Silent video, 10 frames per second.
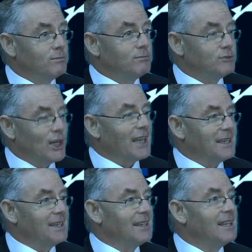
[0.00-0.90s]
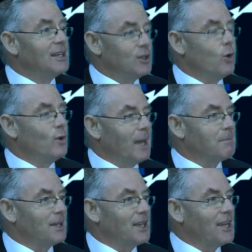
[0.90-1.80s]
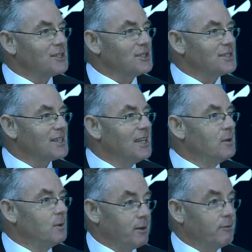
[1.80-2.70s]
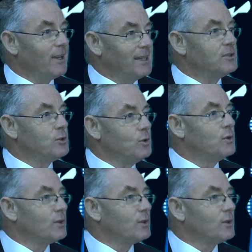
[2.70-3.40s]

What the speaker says: checking loan applications with a fine-tooth